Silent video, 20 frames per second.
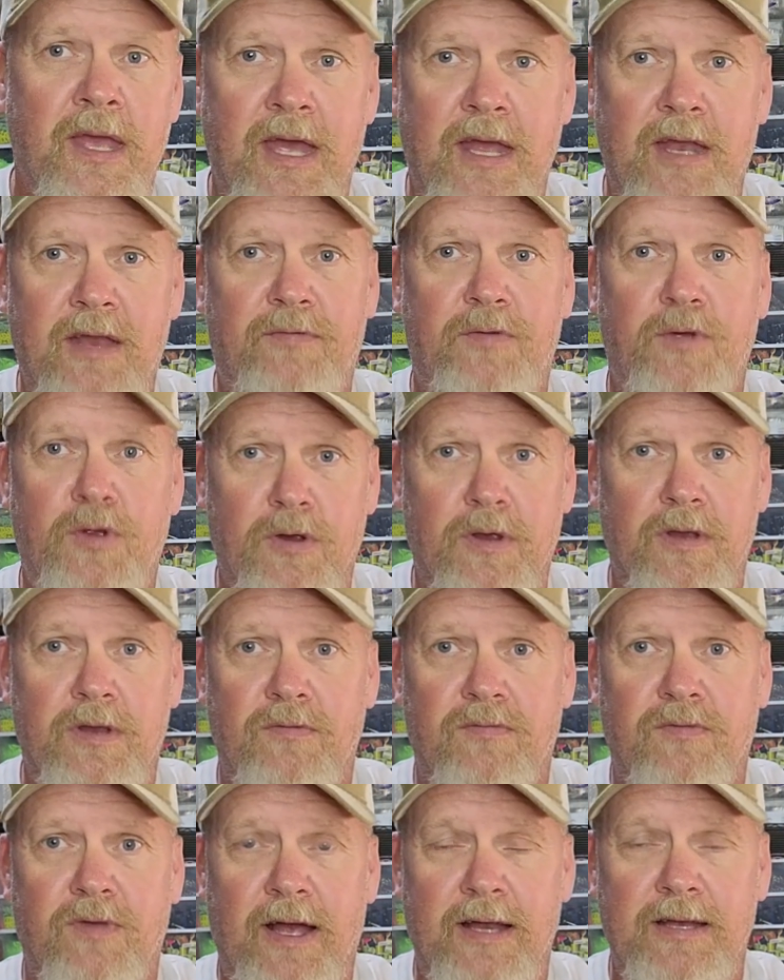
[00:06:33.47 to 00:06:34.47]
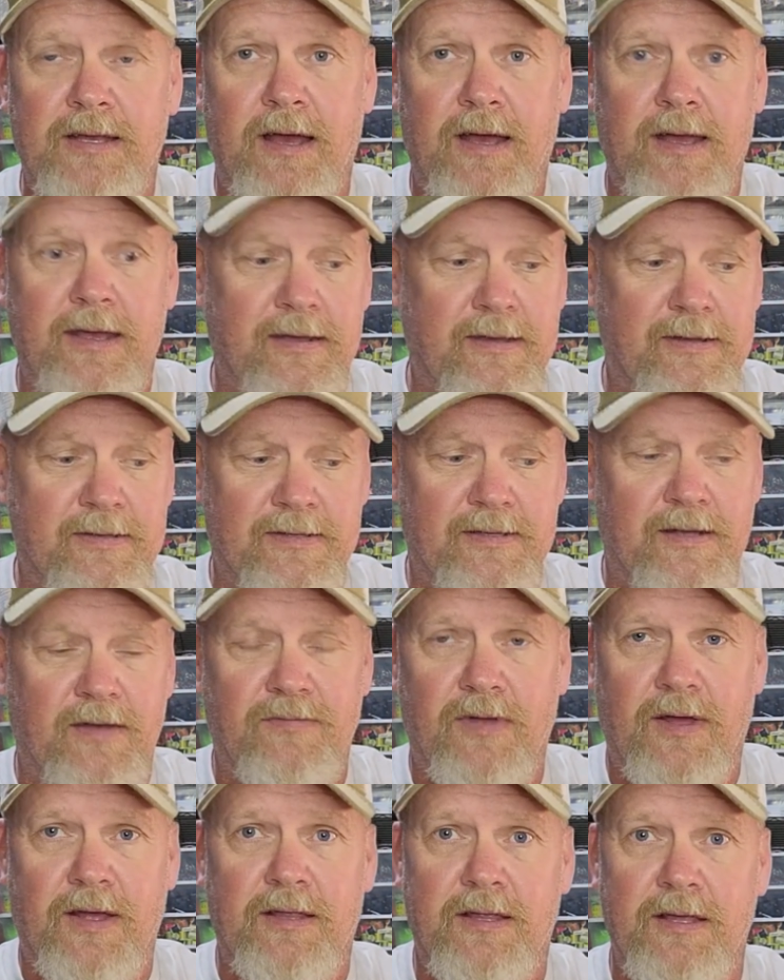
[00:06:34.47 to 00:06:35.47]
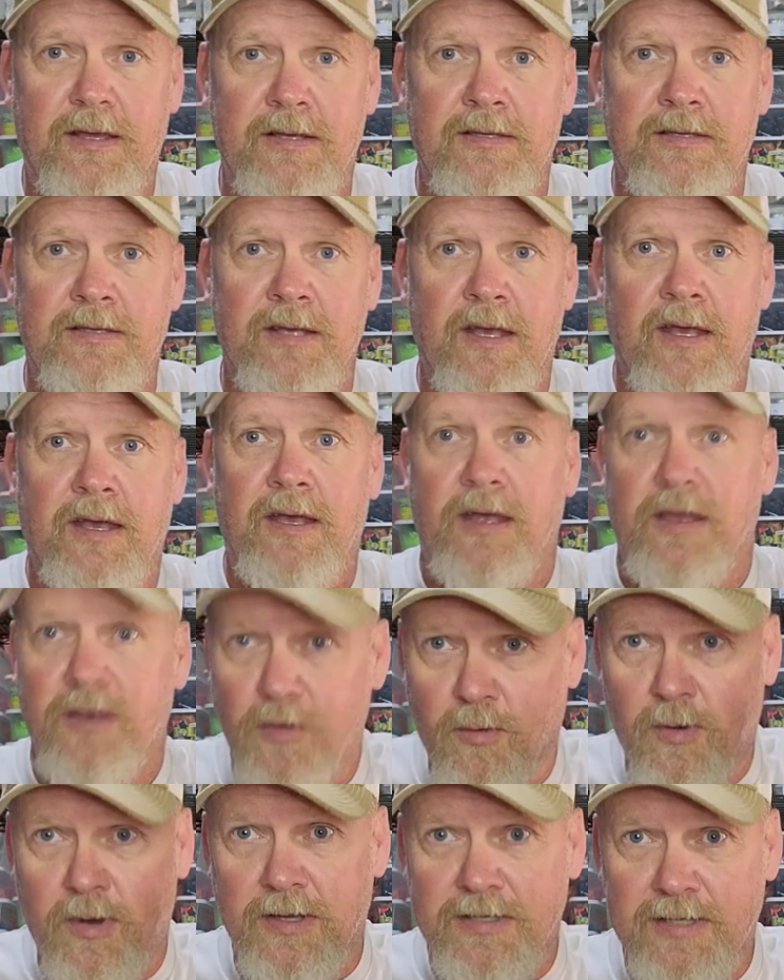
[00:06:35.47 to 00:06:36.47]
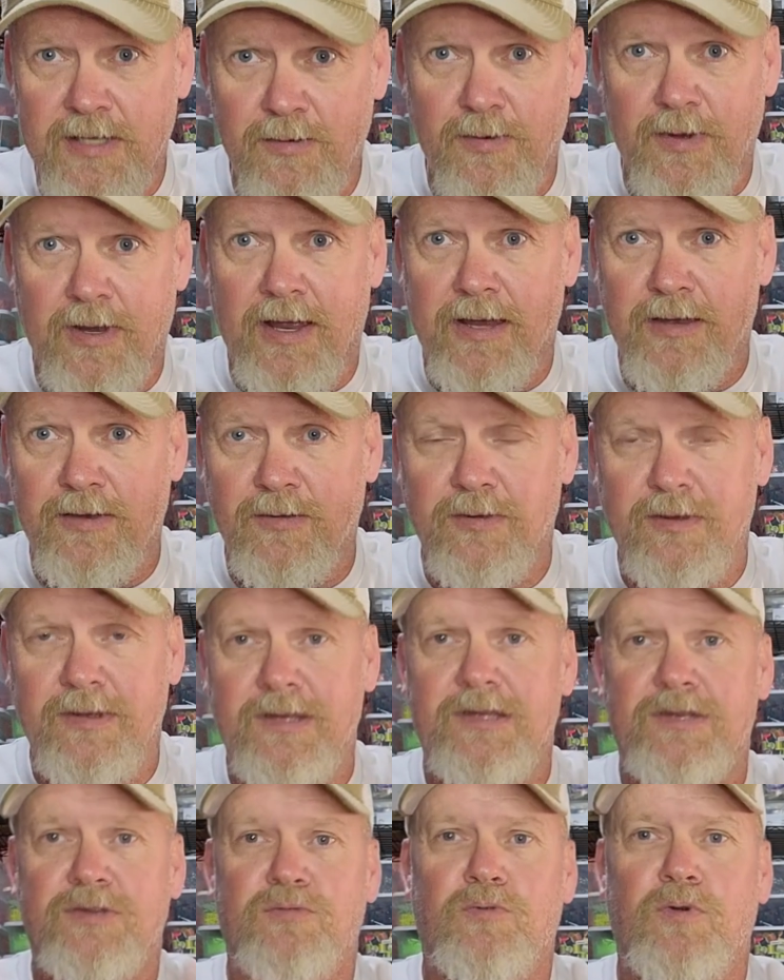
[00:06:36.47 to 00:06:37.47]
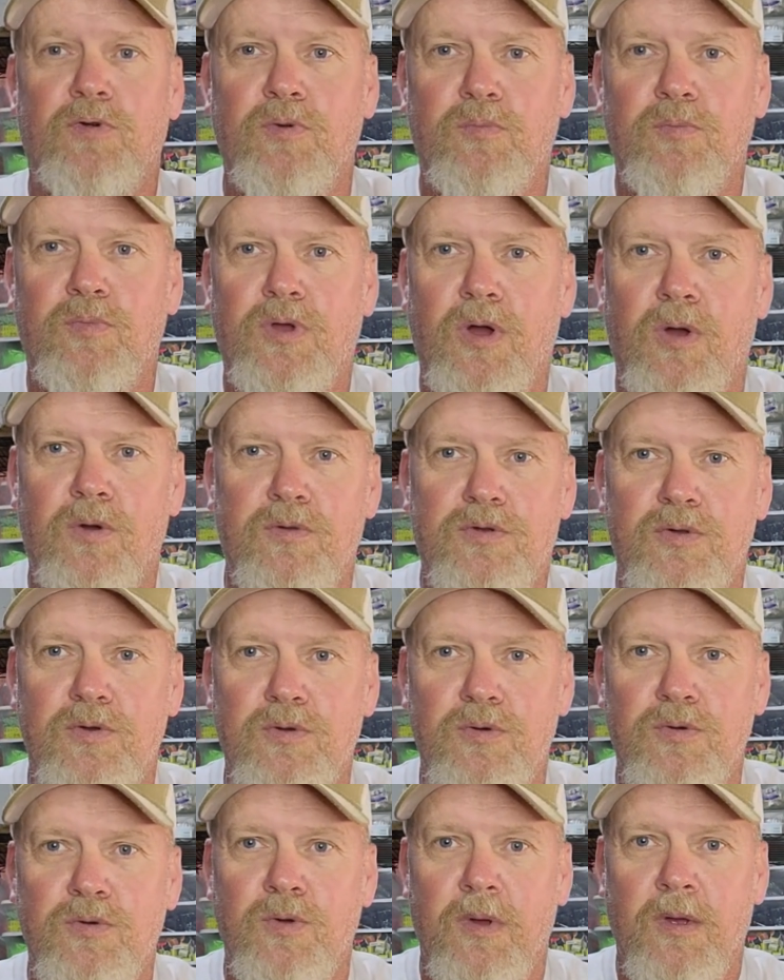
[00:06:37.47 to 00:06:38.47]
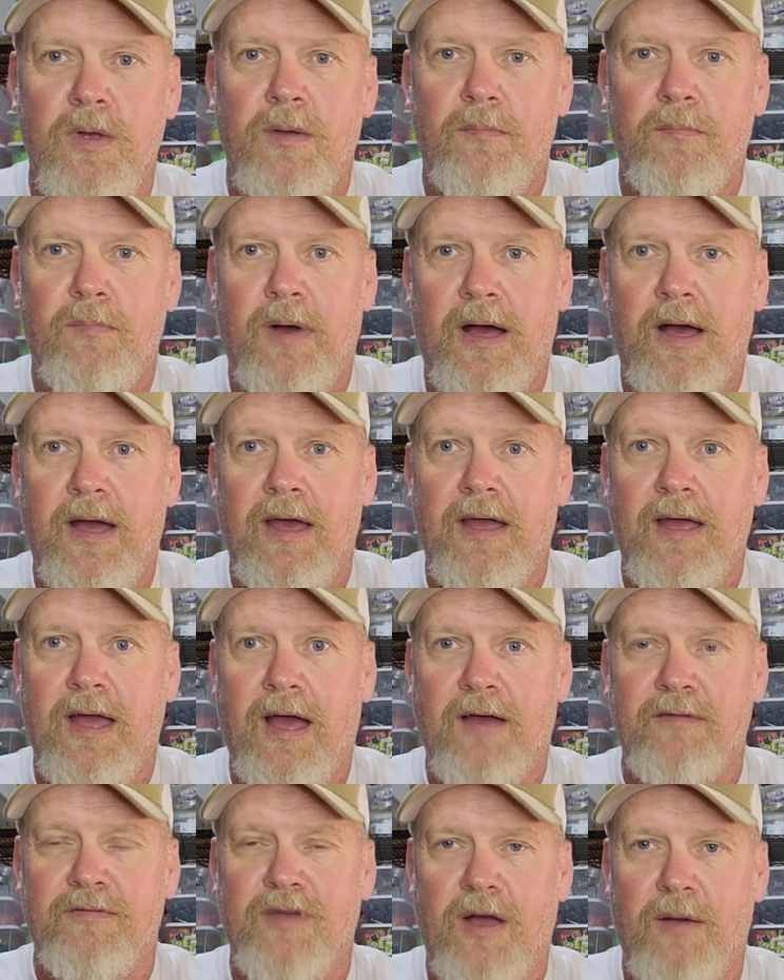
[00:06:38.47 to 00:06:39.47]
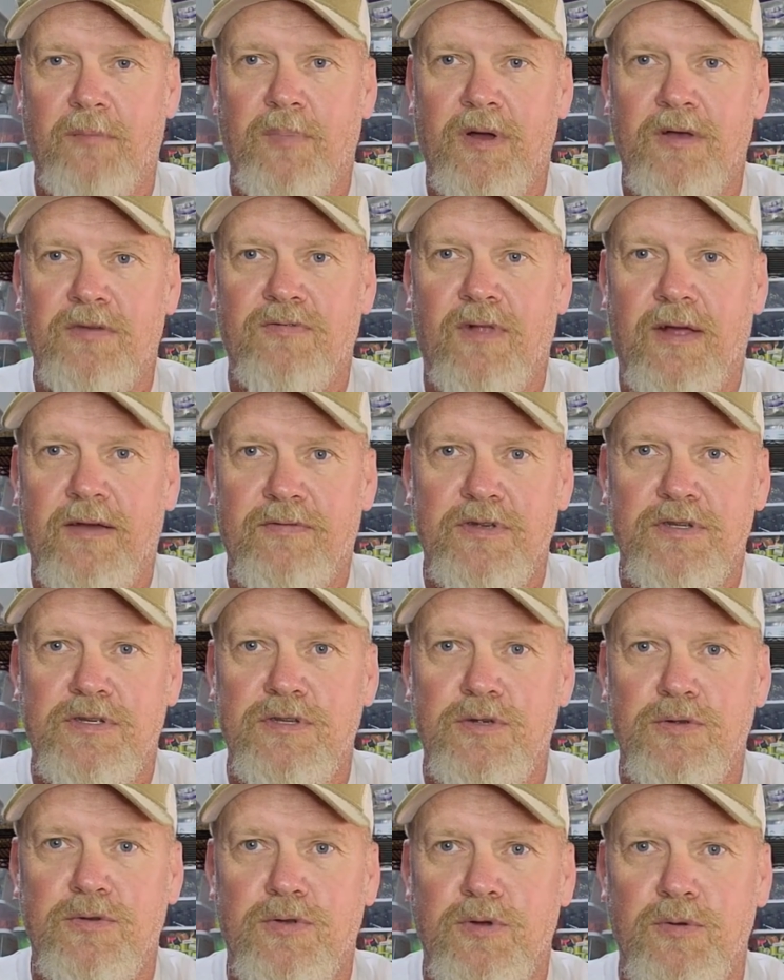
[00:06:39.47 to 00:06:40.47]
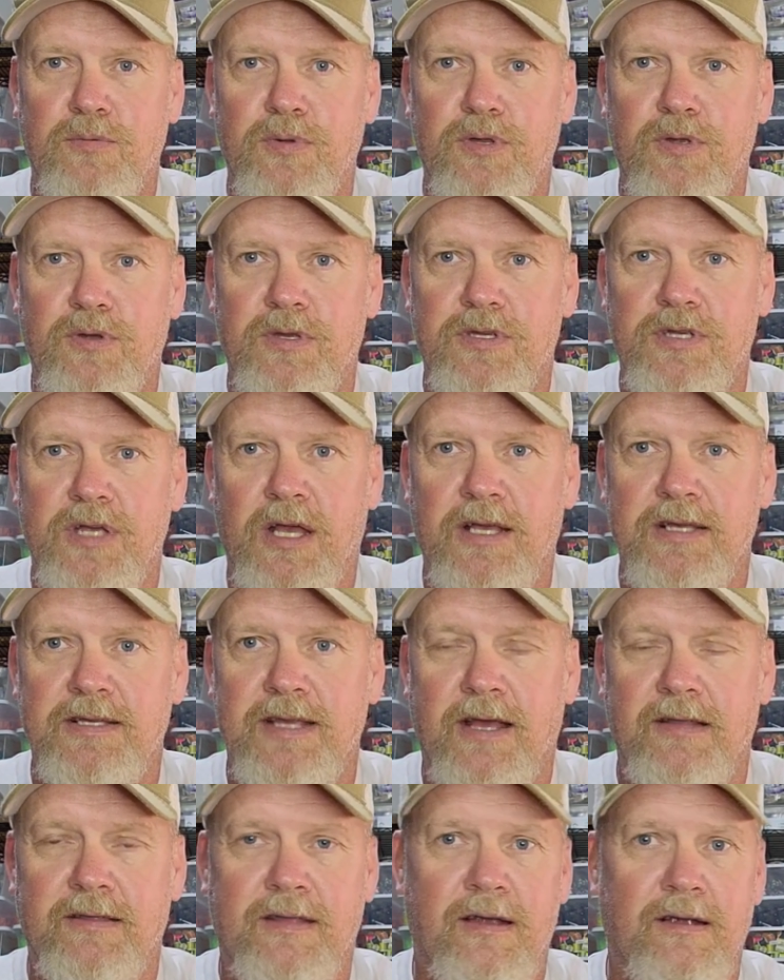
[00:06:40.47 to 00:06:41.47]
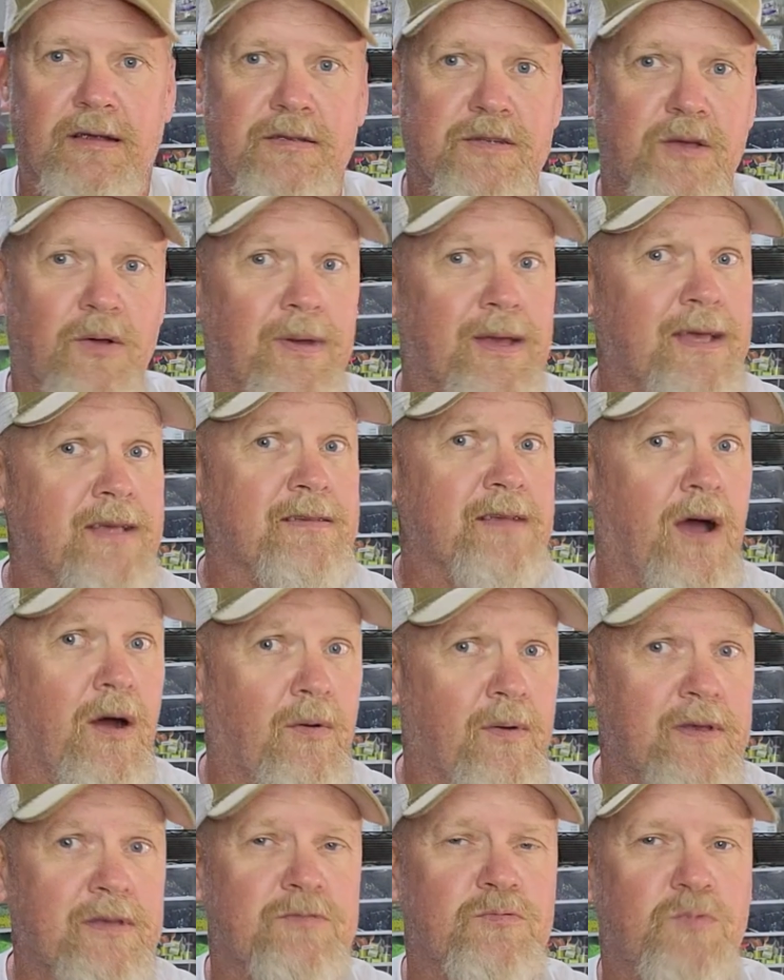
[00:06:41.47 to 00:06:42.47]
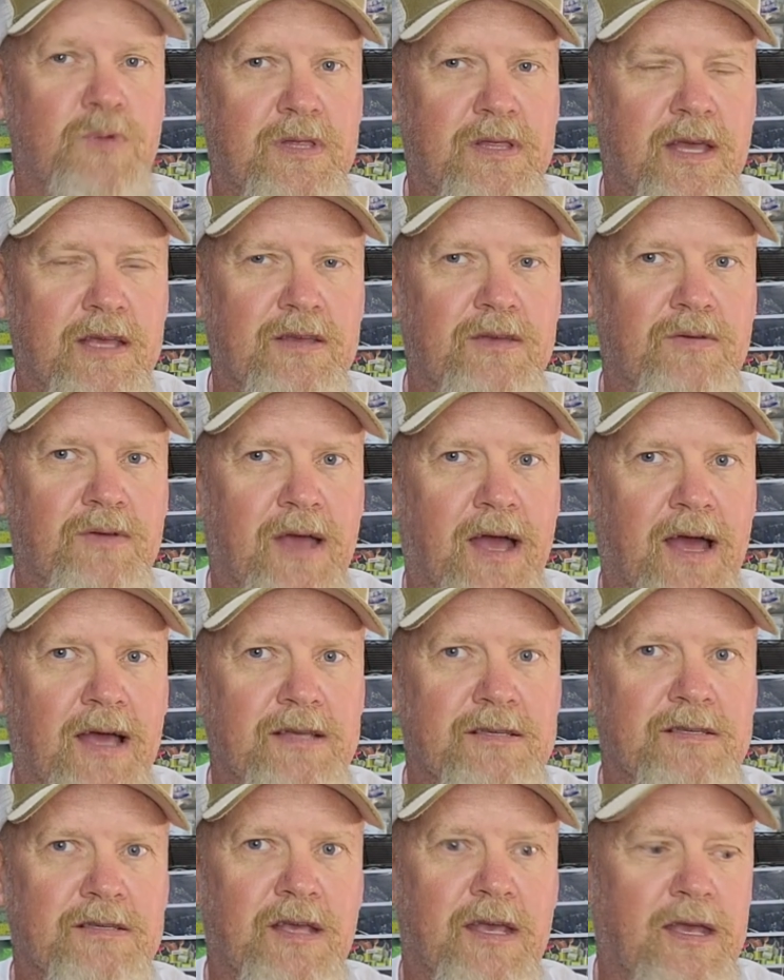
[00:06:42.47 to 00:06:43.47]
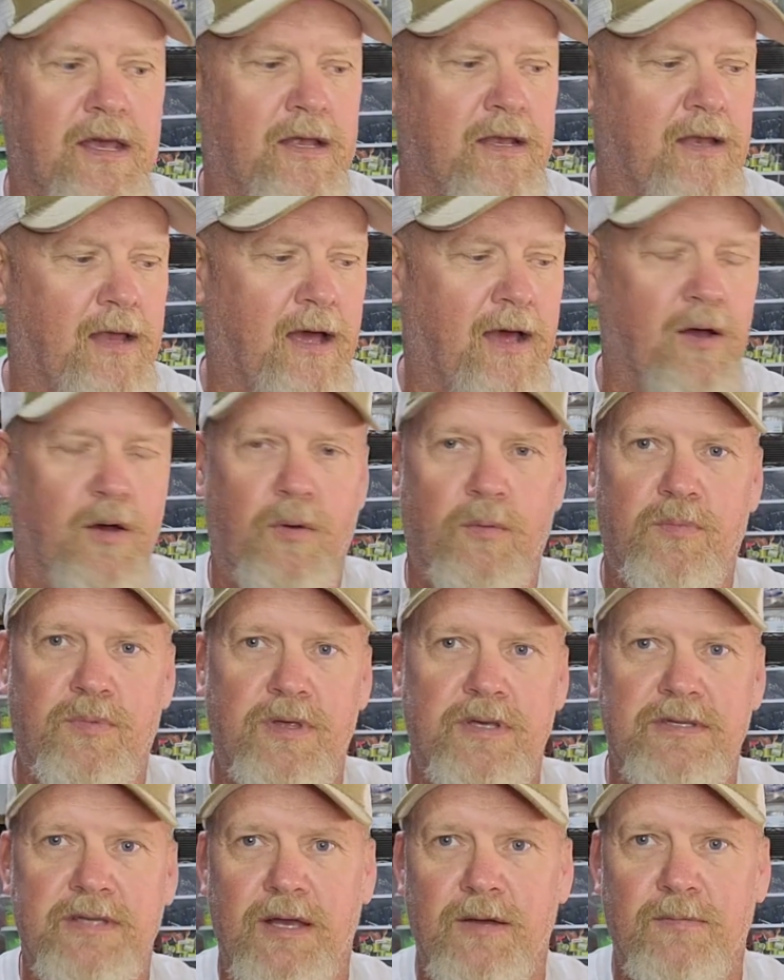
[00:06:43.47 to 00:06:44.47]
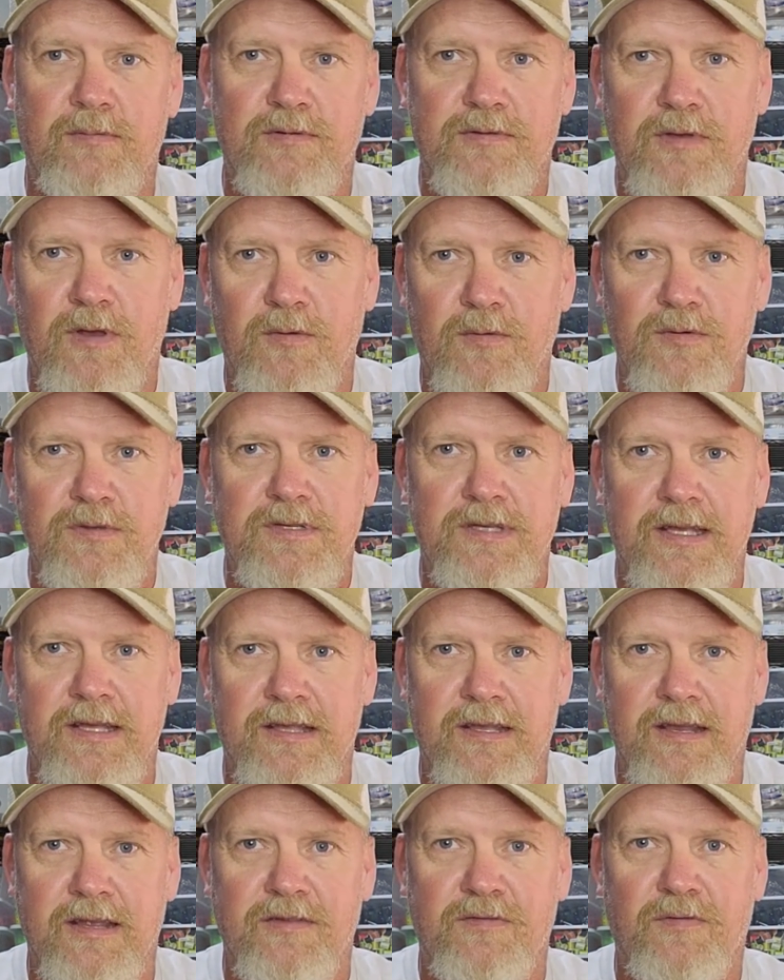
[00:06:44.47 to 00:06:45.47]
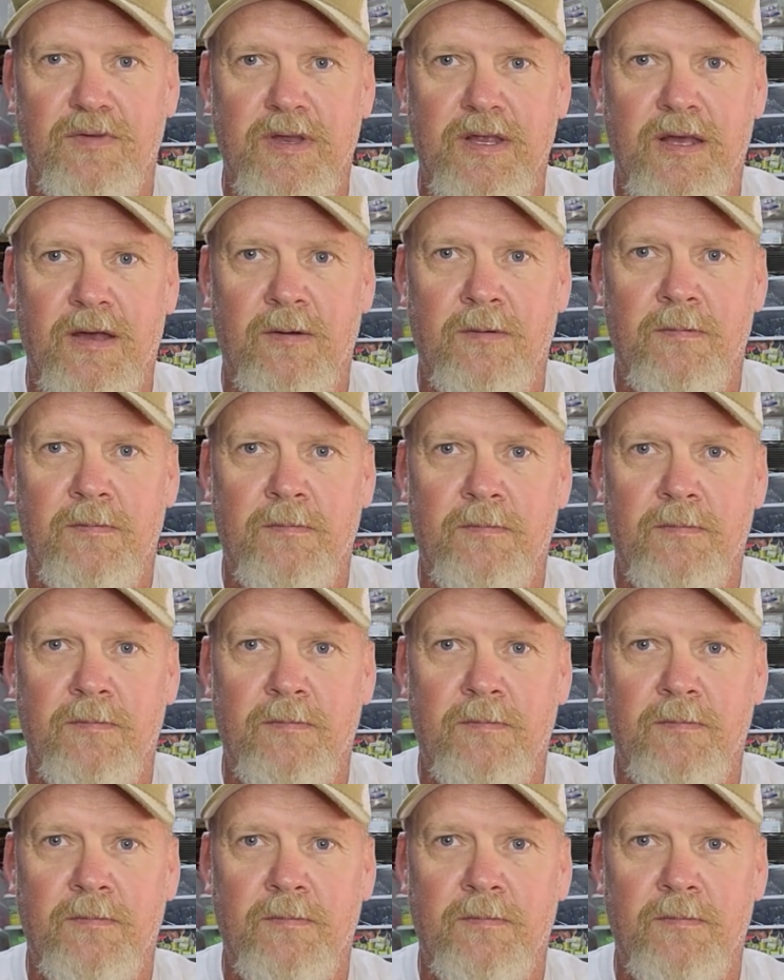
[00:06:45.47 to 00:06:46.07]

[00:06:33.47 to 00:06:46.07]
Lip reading: And if you're into fly tying and stuff like this, and you want to see what I do in this room, go to my I've Got Bugs Fly Fishing YouTube, and you can check us out there. So as always, we thank you guys, and I hope this helps. We'll see you in the next video.